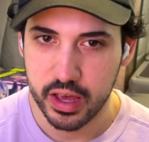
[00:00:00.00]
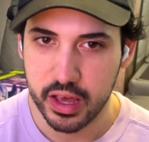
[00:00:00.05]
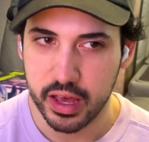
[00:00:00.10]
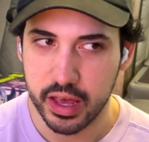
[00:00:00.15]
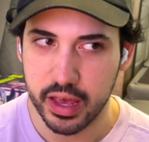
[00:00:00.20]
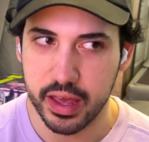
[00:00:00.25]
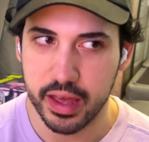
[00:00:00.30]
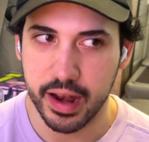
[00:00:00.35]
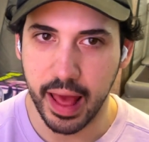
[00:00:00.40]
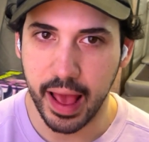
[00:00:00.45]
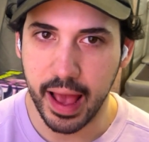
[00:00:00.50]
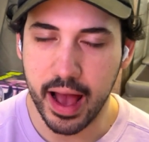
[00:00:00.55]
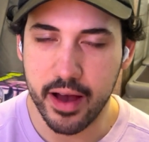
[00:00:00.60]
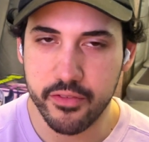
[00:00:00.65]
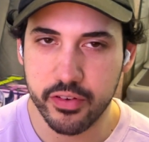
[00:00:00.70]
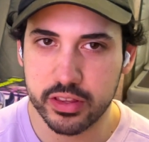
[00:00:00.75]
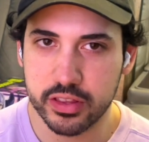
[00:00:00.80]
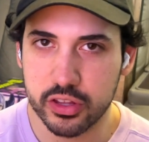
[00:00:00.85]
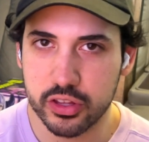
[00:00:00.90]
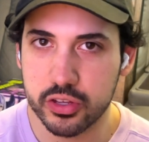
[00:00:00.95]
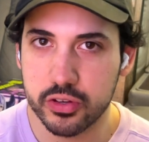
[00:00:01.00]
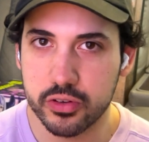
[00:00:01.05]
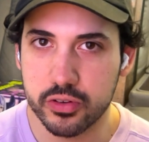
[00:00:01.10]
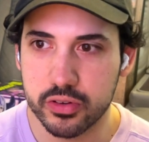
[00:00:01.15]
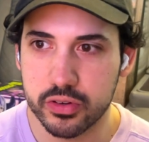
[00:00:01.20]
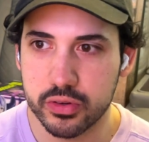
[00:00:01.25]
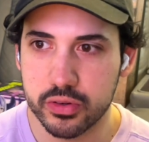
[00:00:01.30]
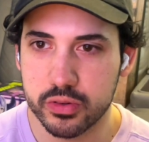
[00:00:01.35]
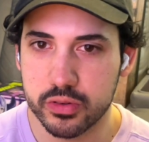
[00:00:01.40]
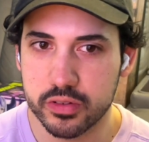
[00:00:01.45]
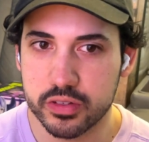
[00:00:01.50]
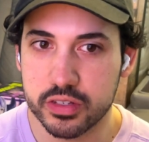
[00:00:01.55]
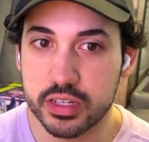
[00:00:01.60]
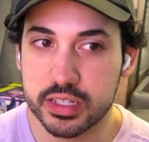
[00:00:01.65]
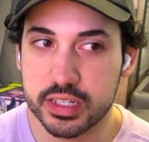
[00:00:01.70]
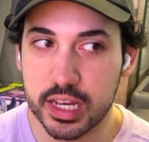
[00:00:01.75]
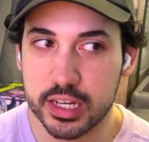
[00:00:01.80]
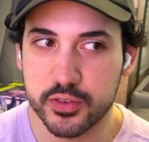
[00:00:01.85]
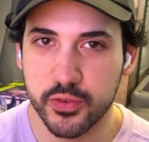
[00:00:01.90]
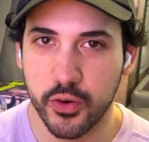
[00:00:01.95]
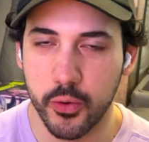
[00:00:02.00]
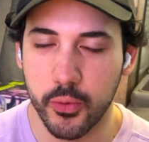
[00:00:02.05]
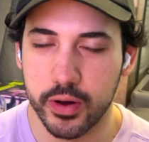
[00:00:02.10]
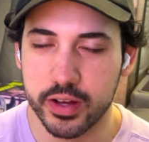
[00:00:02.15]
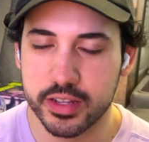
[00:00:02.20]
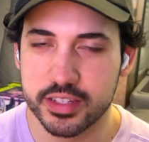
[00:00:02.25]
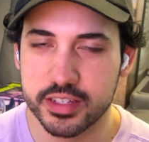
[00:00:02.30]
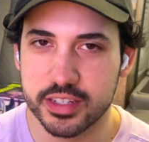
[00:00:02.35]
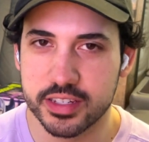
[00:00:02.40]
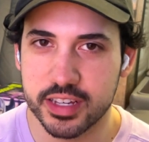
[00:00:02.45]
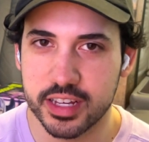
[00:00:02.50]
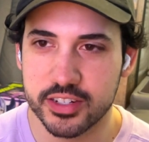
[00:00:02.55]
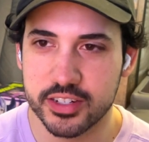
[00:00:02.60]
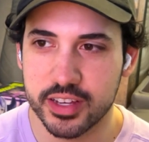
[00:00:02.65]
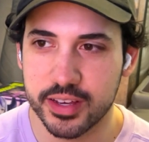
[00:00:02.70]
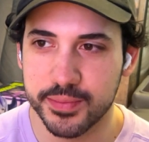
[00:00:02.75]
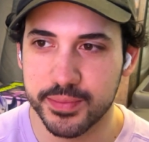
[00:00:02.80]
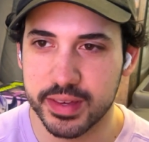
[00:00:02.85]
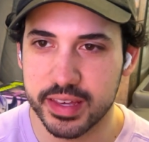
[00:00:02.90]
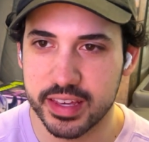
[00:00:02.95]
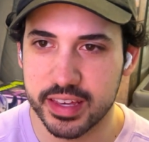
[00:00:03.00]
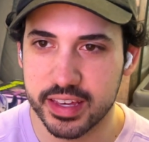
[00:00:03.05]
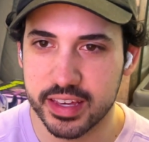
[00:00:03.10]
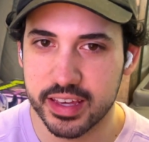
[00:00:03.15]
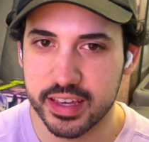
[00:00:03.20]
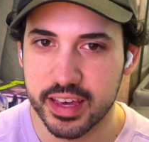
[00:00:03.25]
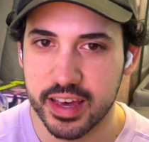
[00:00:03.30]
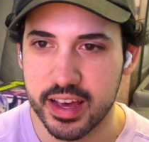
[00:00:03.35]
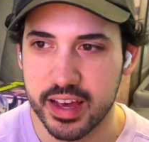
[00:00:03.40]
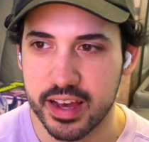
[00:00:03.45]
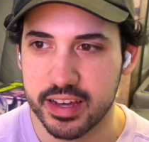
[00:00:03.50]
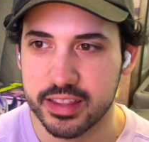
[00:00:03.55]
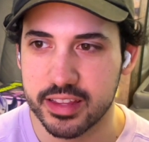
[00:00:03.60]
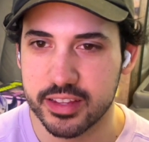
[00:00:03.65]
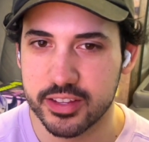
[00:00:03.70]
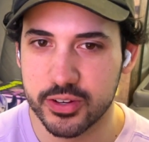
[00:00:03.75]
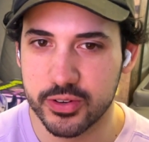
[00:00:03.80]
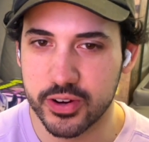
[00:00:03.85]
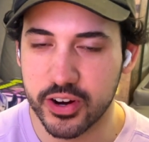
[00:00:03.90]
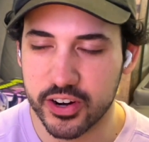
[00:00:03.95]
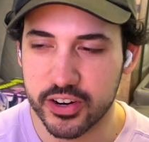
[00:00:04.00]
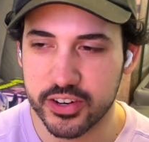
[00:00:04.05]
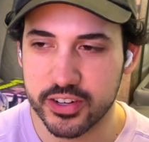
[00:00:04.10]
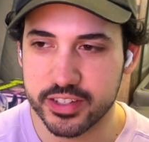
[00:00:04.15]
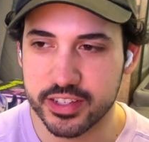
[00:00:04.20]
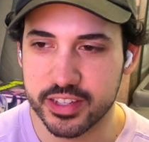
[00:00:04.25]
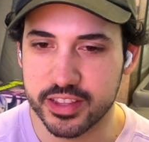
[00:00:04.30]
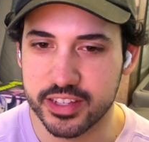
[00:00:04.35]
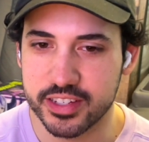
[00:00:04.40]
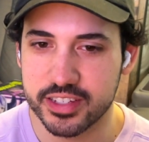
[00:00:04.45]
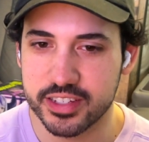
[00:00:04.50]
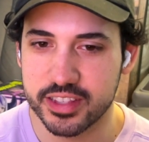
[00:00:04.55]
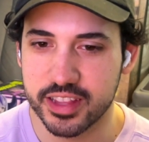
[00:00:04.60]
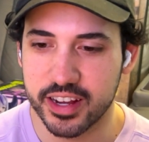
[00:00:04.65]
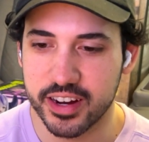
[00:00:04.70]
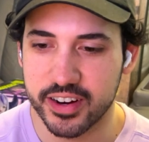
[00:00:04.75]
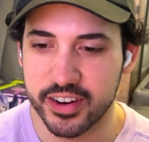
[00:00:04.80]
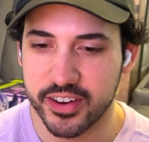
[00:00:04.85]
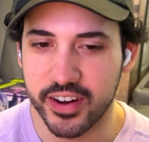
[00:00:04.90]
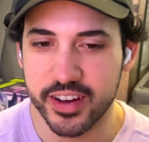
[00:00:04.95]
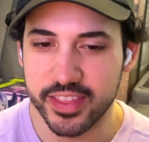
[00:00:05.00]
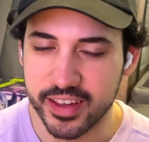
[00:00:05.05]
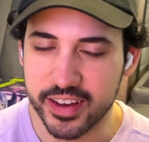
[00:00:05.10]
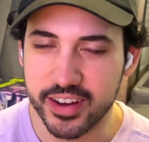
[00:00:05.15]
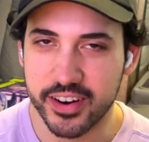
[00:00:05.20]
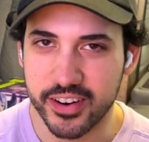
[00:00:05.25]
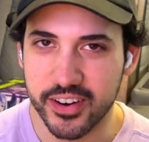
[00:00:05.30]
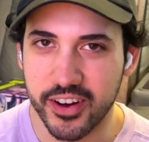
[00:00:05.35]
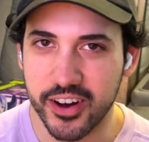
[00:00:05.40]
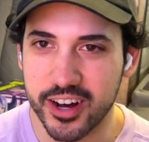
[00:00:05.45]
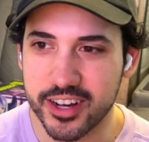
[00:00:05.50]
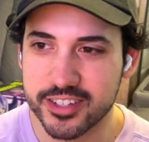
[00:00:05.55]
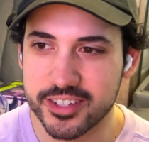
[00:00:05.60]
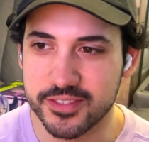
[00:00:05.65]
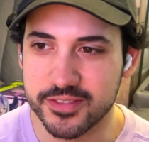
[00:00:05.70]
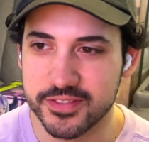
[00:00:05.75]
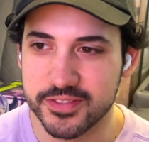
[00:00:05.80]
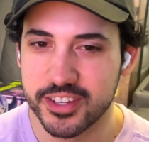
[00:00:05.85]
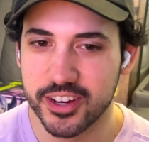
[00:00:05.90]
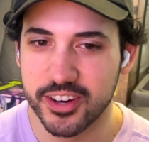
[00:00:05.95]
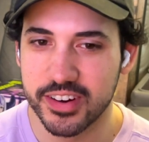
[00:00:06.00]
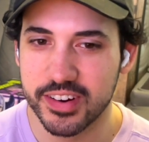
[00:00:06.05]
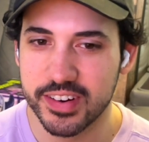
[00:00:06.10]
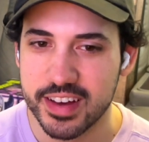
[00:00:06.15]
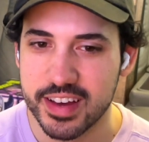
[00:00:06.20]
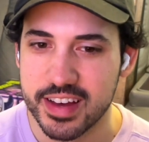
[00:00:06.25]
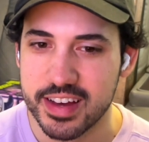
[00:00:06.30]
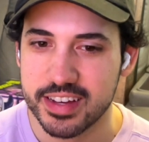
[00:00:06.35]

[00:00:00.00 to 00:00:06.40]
And having the two successful ones essentially be the two girls in the scenario, I think, are awesome too.